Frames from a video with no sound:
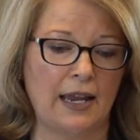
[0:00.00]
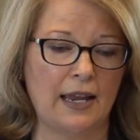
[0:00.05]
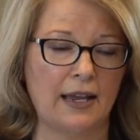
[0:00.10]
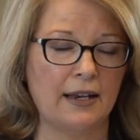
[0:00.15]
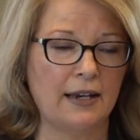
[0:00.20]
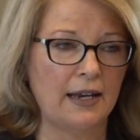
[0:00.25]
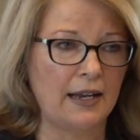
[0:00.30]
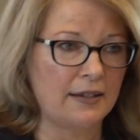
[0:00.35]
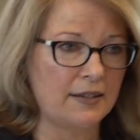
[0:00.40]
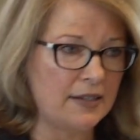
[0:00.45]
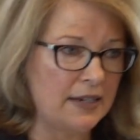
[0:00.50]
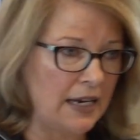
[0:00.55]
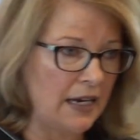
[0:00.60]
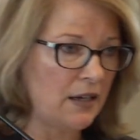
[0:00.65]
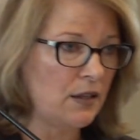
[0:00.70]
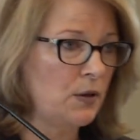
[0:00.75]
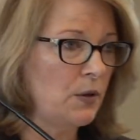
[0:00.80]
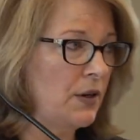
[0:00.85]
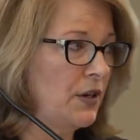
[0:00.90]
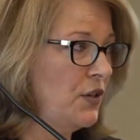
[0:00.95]
and as
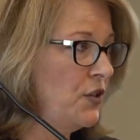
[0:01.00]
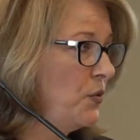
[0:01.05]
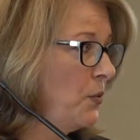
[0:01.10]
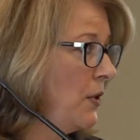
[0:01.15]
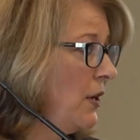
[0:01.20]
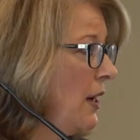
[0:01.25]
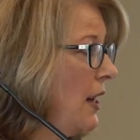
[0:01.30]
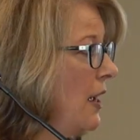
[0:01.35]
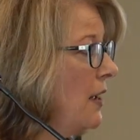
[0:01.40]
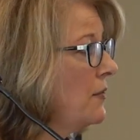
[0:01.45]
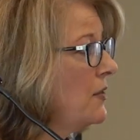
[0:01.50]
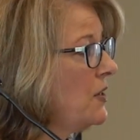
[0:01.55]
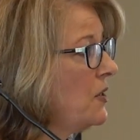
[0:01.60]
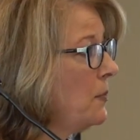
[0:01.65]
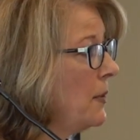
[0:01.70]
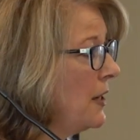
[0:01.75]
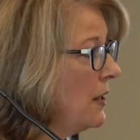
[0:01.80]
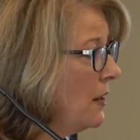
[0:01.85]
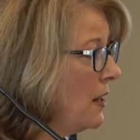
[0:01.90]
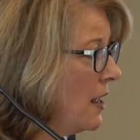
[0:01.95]
tech lawyers, we're going to have to
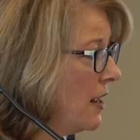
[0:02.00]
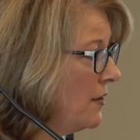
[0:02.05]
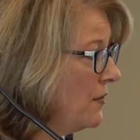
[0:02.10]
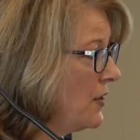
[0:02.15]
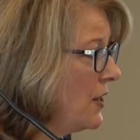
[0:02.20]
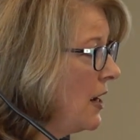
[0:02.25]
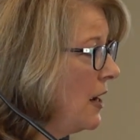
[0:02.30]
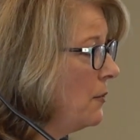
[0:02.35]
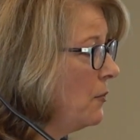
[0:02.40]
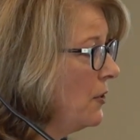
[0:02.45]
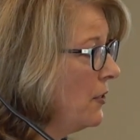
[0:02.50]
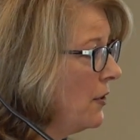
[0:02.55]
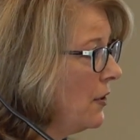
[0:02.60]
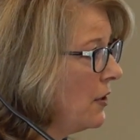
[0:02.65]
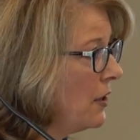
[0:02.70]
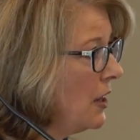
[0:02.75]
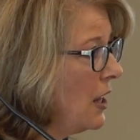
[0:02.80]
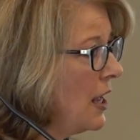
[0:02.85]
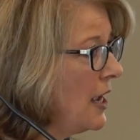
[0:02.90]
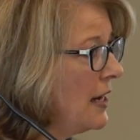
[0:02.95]
spend a lot of time with
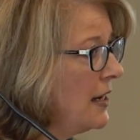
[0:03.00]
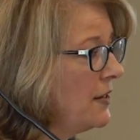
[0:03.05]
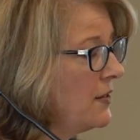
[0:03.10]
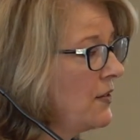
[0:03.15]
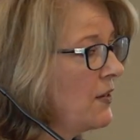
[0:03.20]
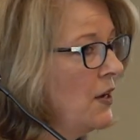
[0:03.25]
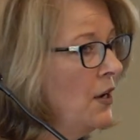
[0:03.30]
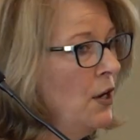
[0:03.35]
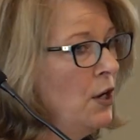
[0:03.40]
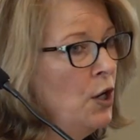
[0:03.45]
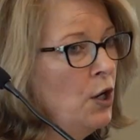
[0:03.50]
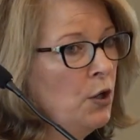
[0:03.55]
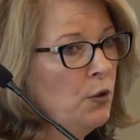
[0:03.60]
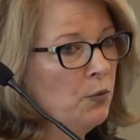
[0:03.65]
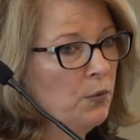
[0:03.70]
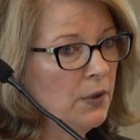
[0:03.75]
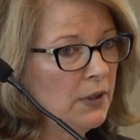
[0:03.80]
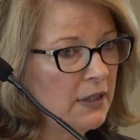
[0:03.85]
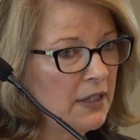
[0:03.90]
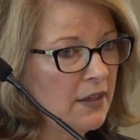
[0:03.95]
our clients
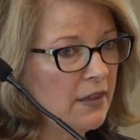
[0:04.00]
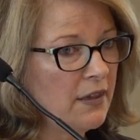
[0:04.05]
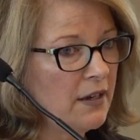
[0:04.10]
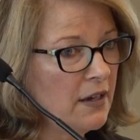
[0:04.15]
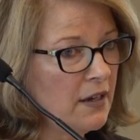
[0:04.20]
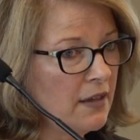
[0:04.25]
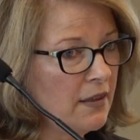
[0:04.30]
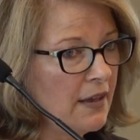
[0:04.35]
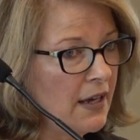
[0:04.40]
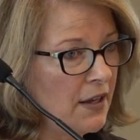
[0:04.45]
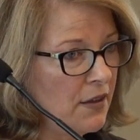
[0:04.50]
really thinking